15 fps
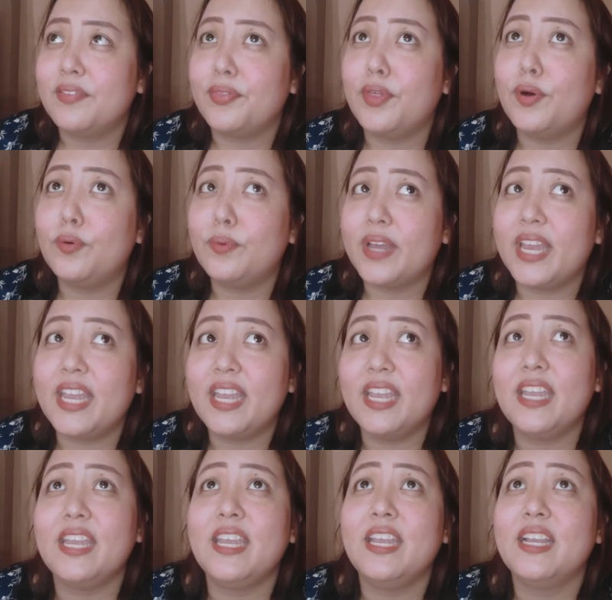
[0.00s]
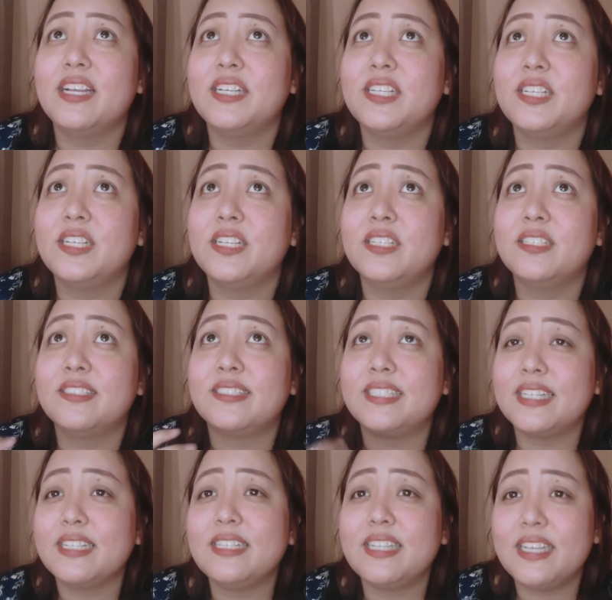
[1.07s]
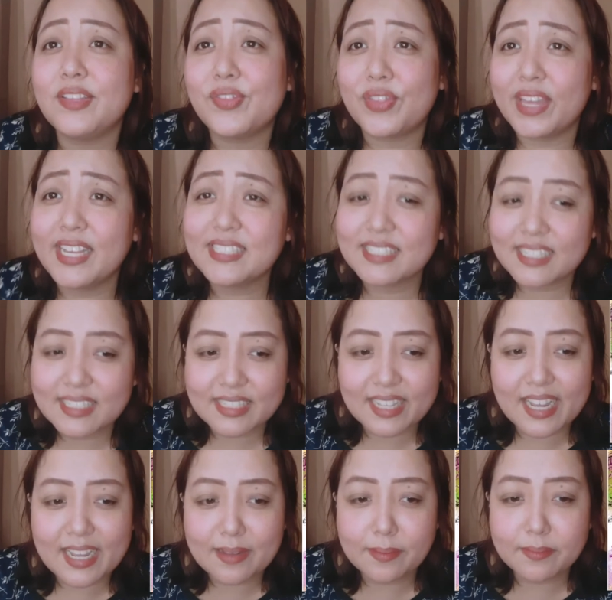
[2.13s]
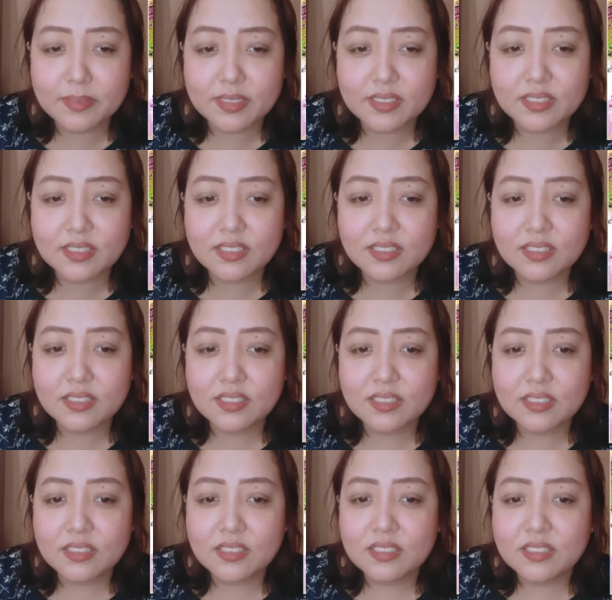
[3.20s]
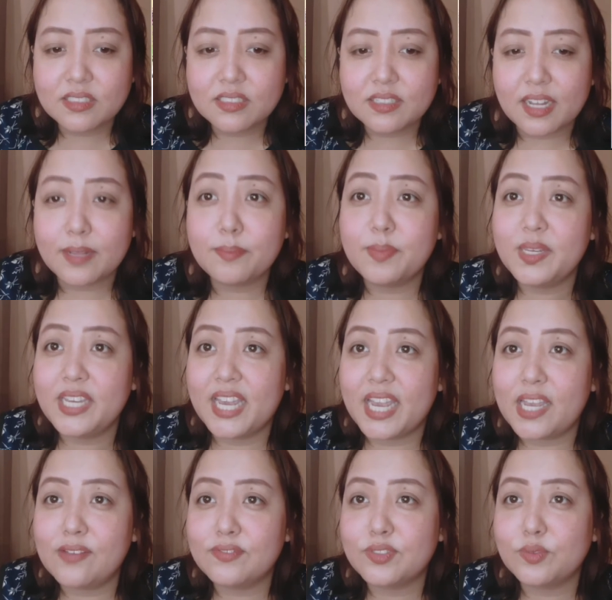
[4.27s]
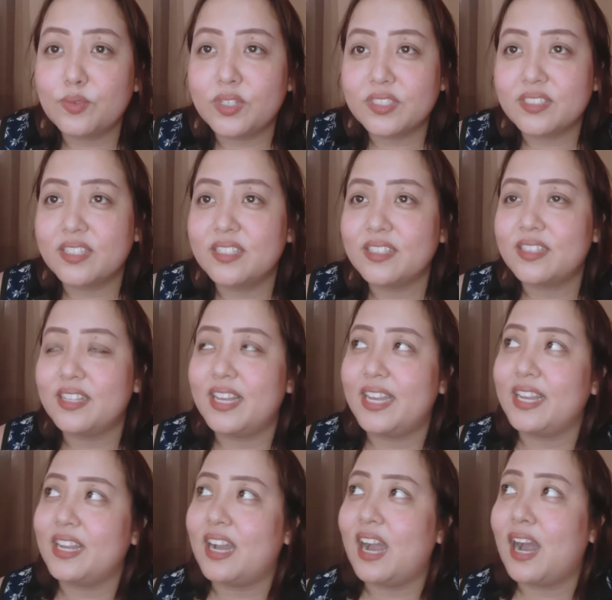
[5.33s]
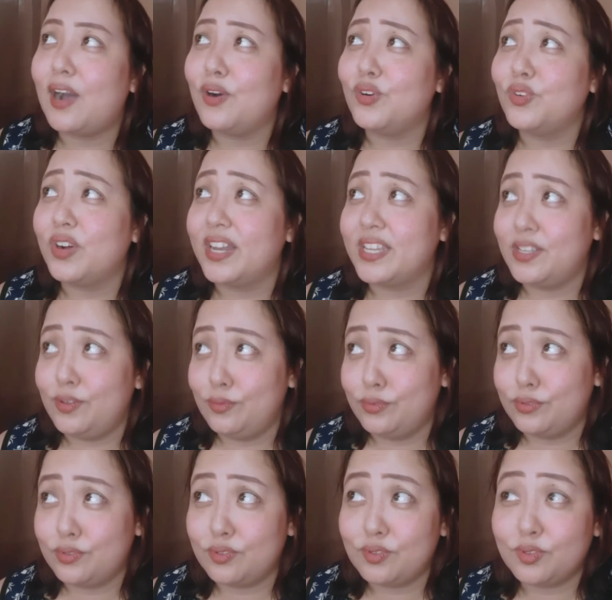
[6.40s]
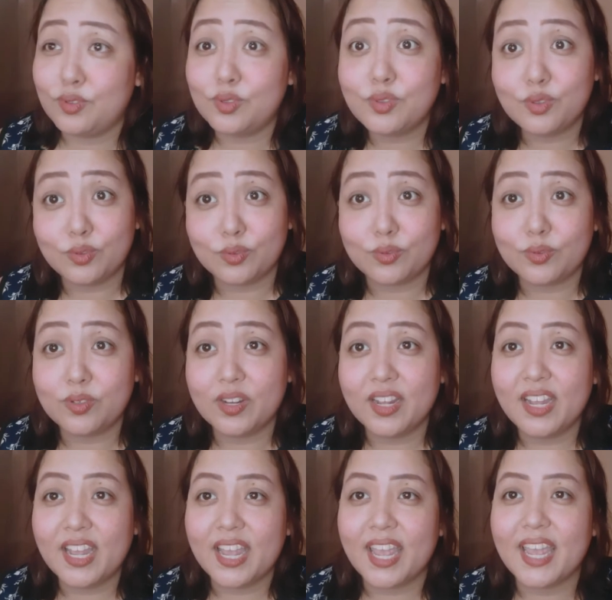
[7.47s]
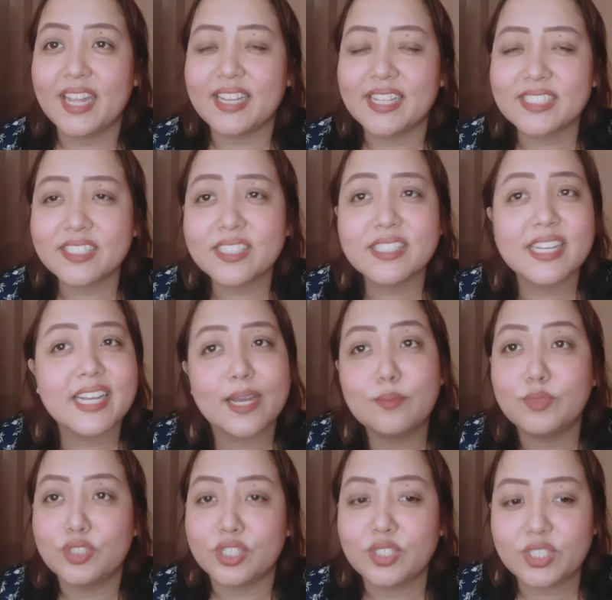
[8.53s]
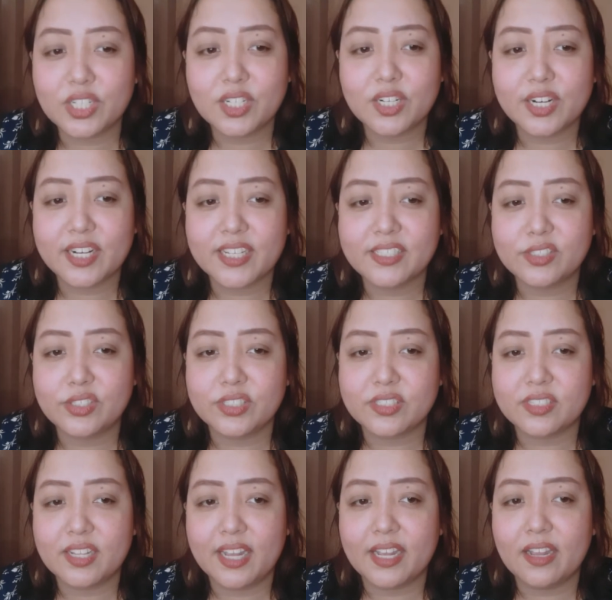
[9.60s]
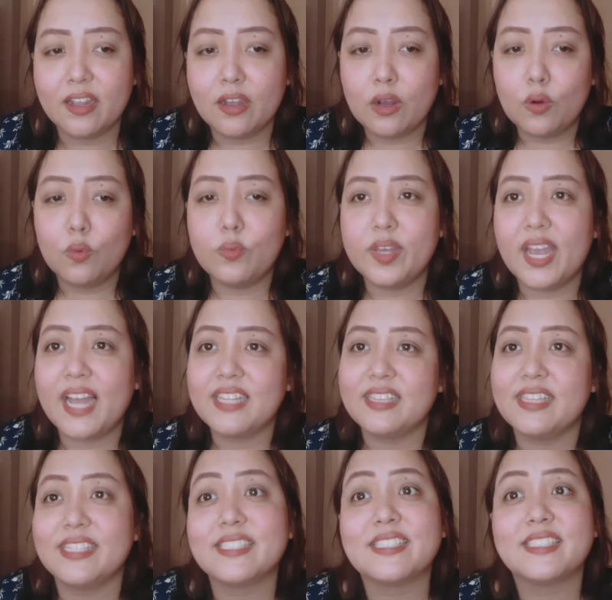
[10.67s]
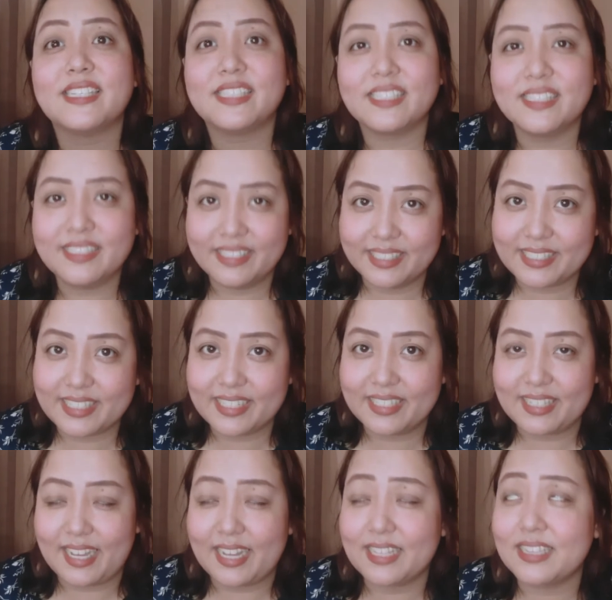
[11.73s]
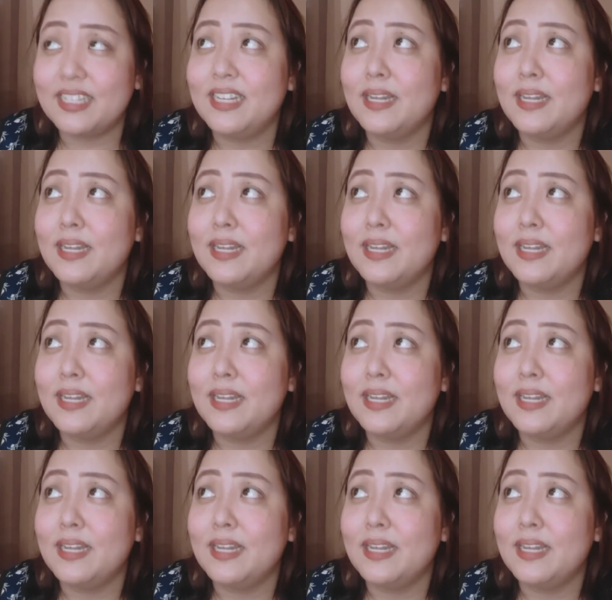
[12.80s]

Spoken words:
the way Sydney thinks at times and behaves wasn't like how I used to. And it's not like I'm judging her, it's just like we had this little disconnect.